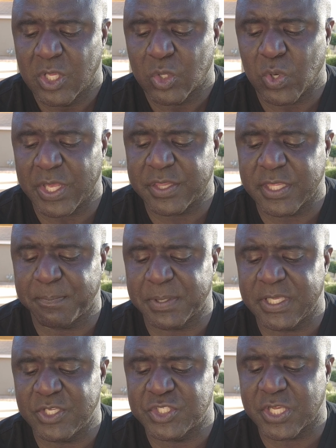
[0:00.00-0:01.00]
Quite
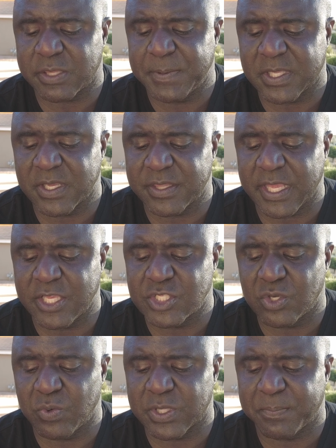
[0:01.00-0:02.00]
simply, just because
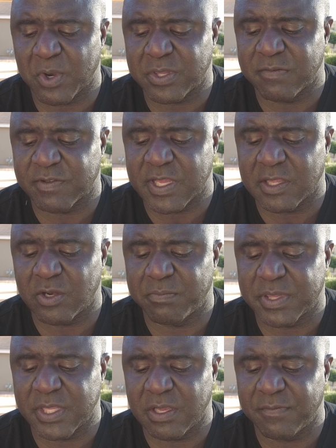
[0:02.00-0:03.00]
Angel was a person of color
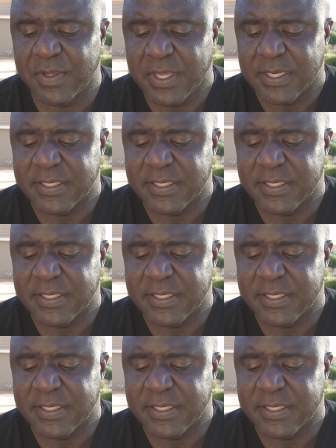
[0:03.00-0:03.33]
himself